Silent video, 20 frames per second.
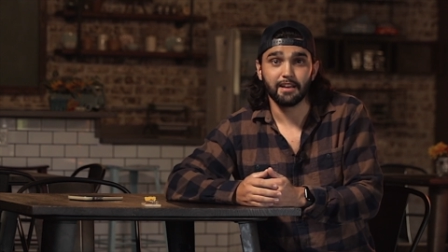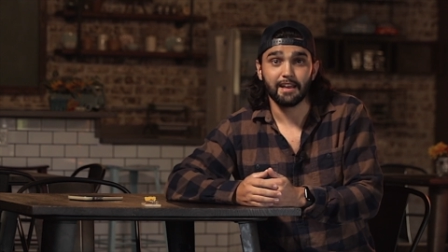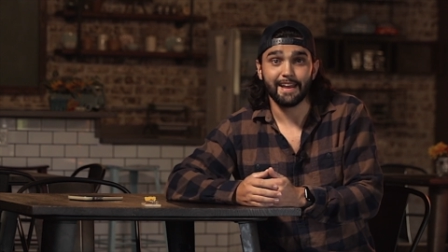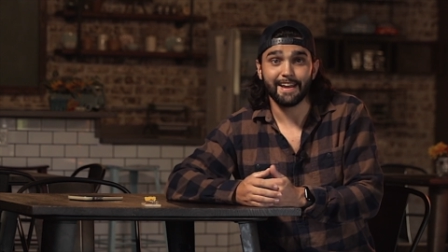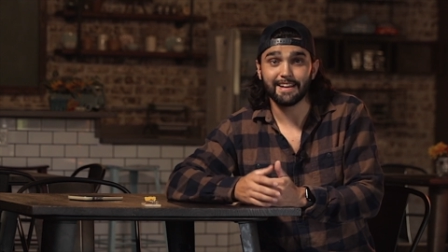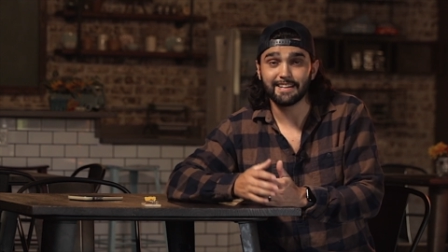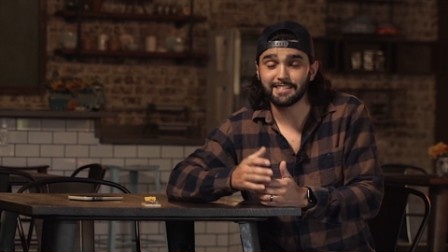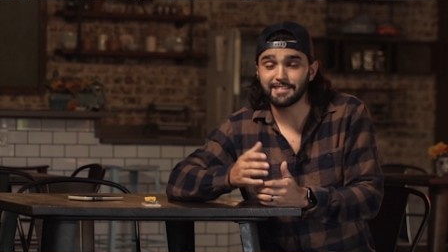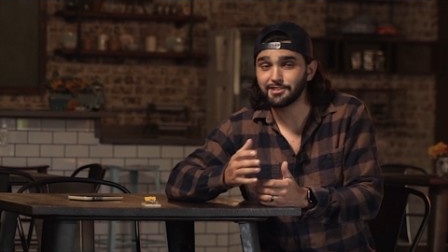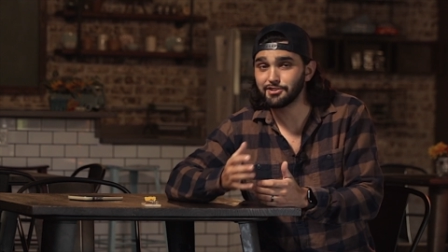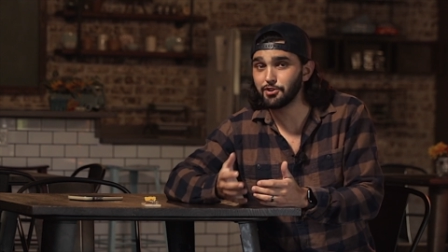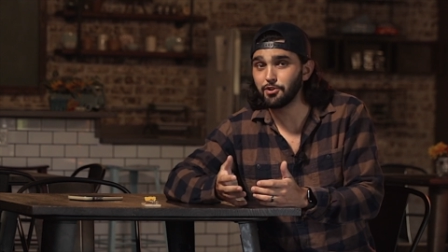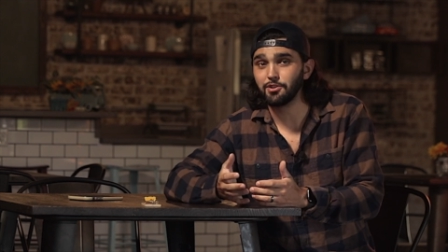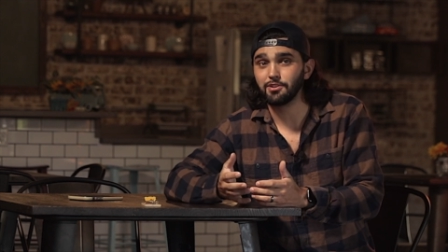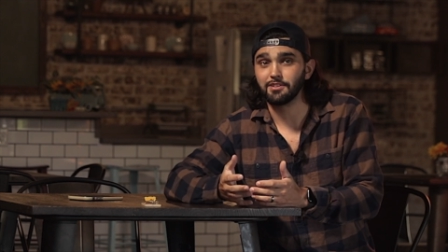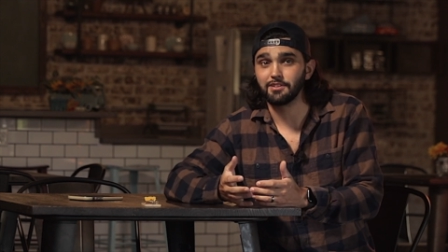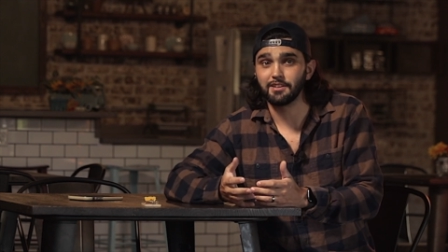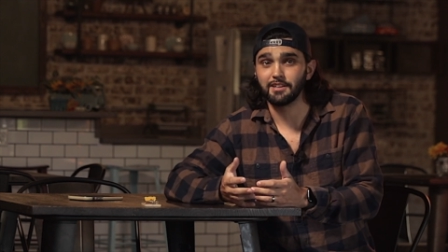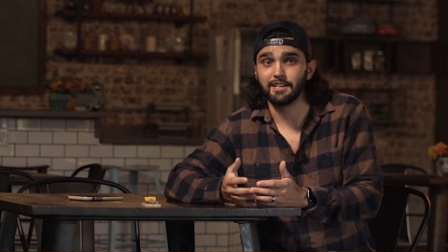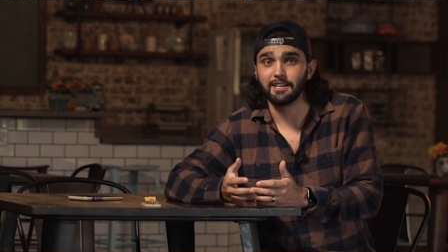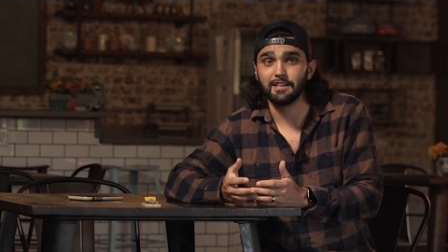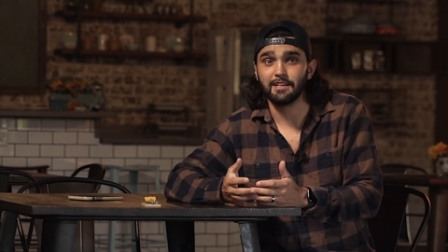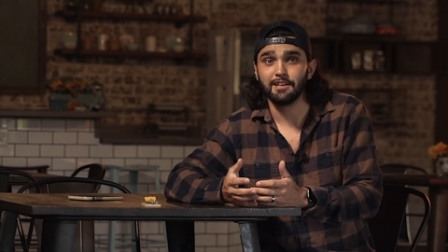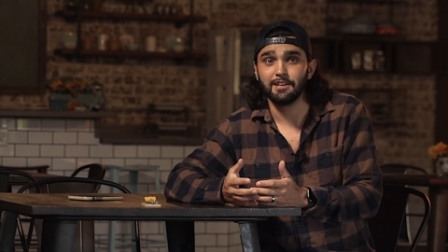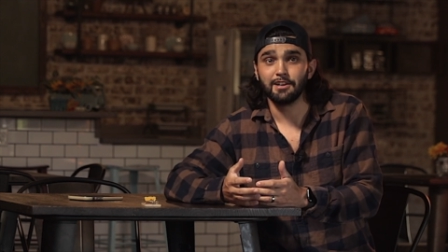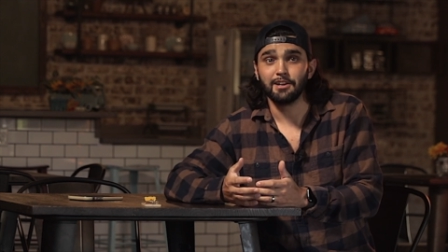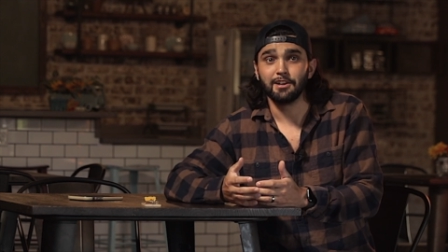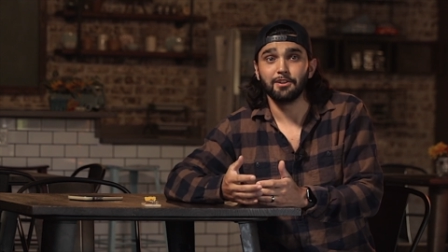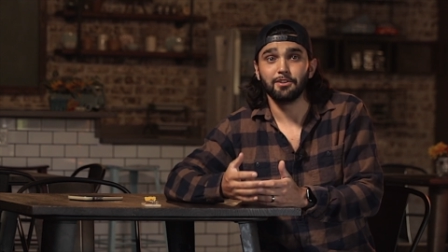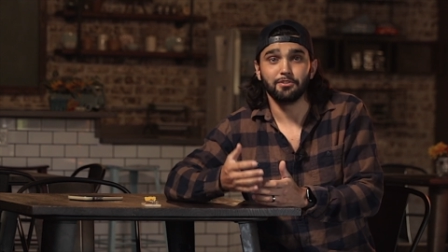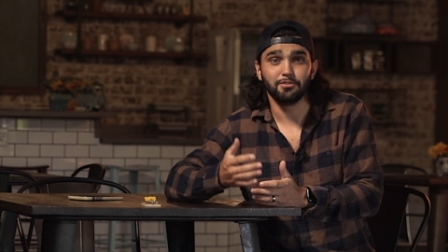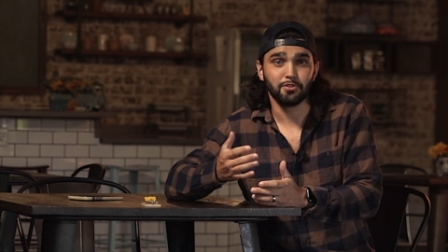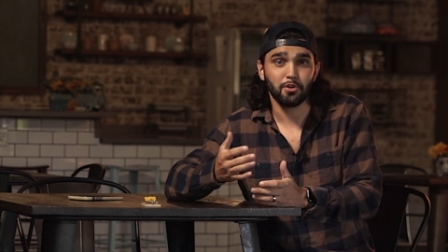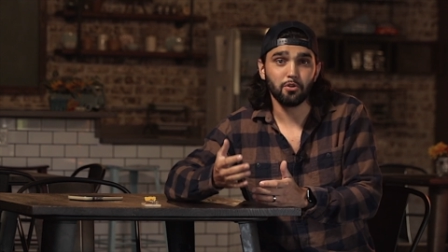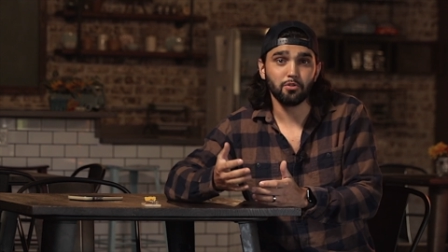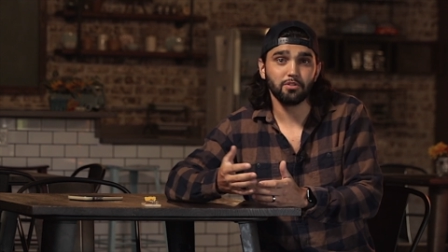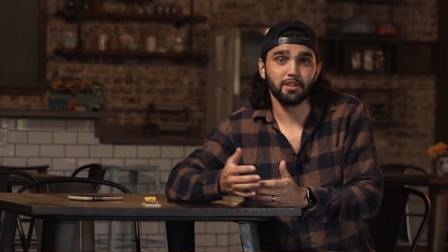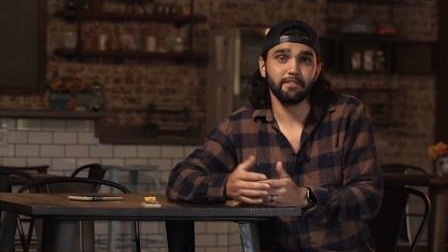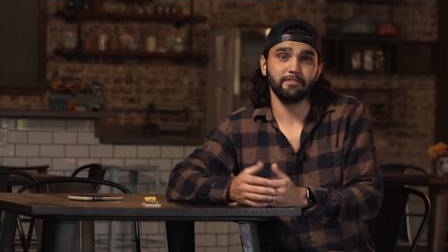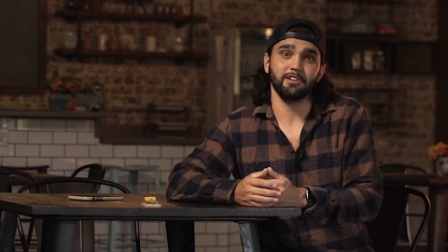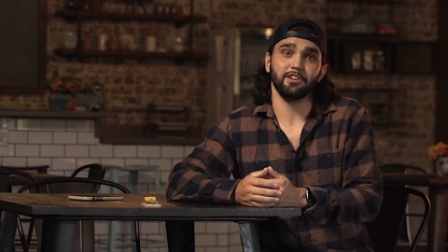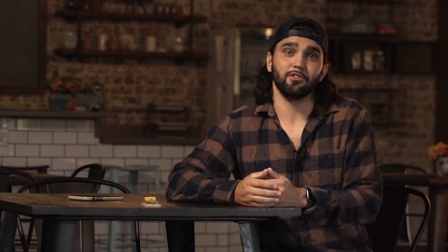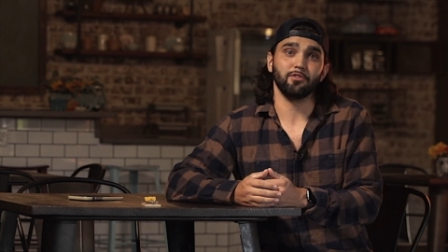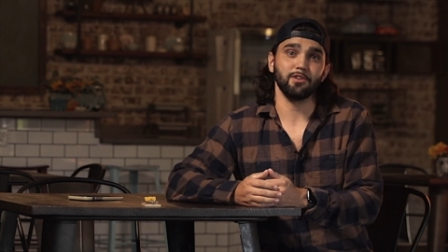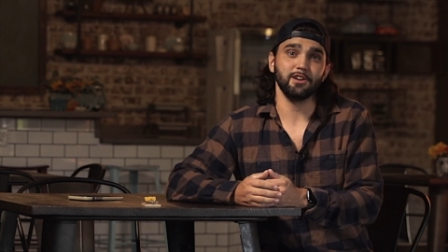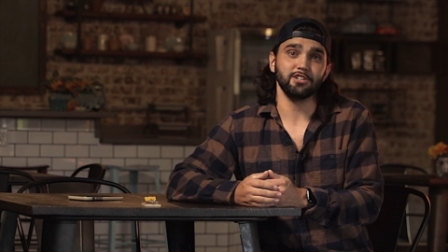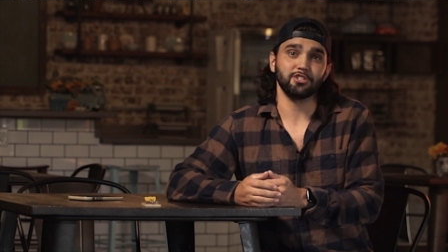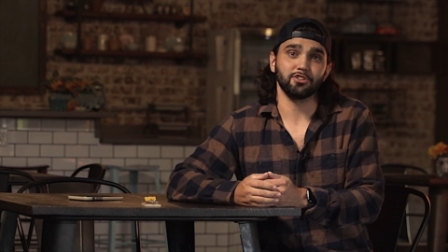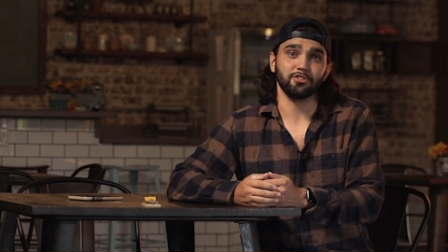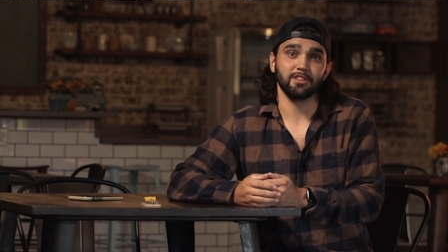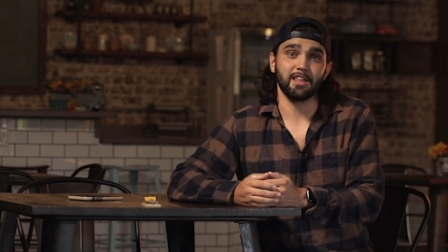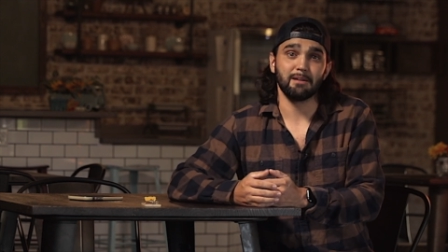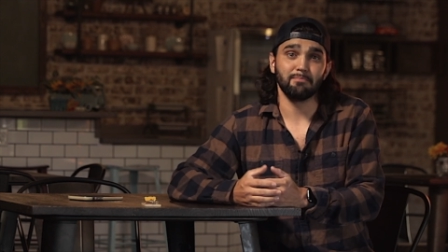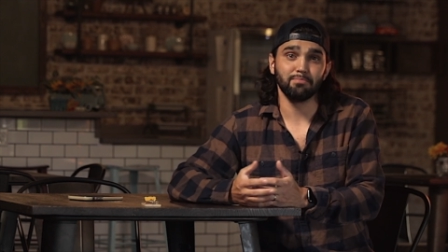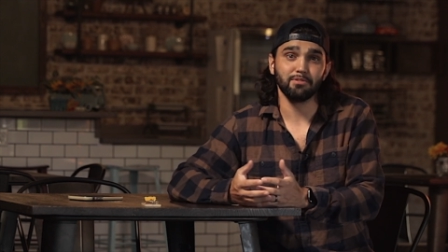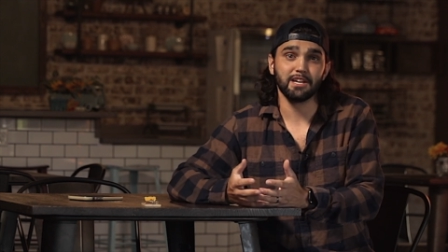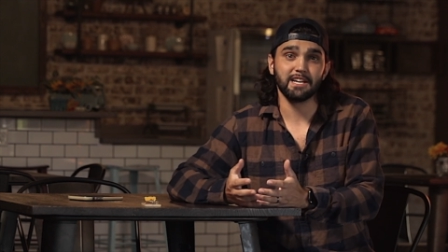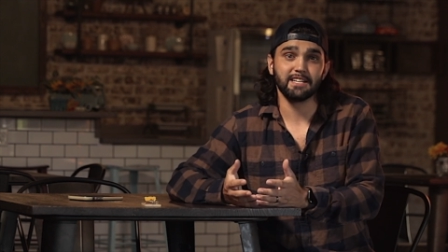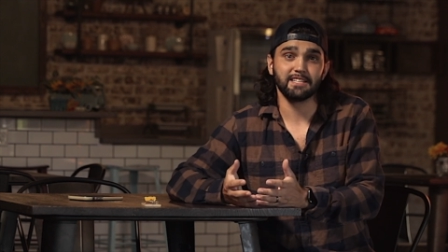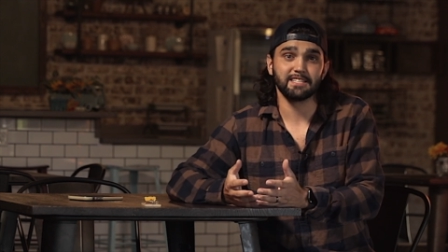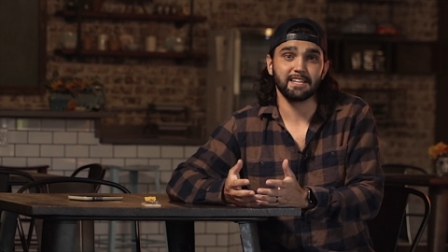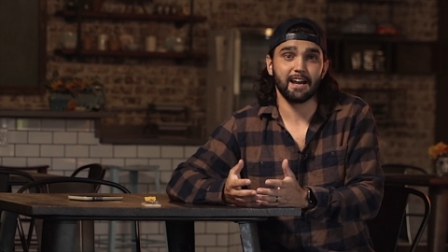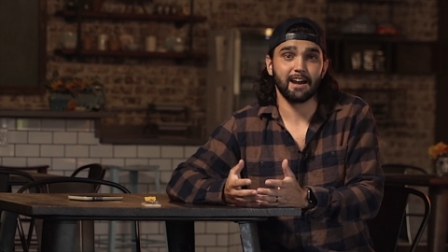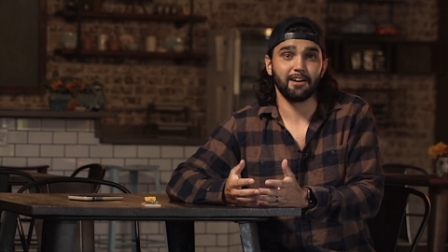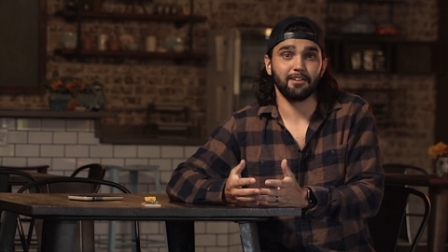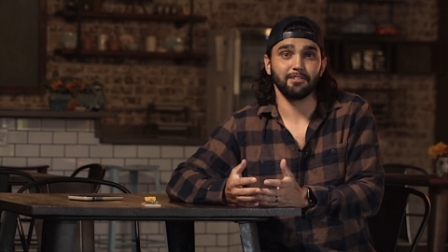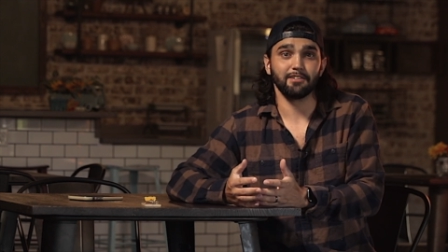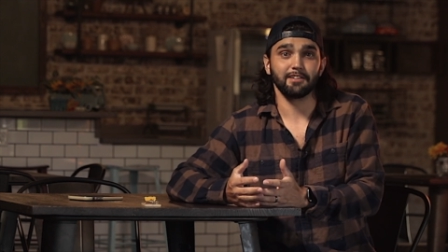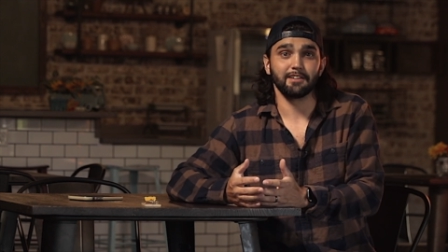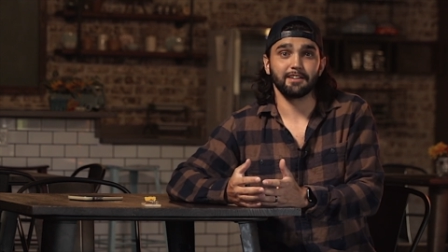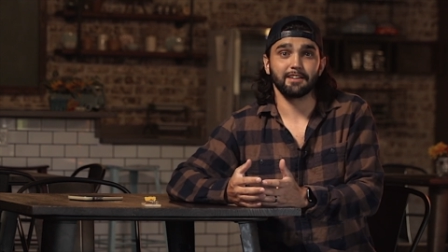And certainly, no living creature that bleeds out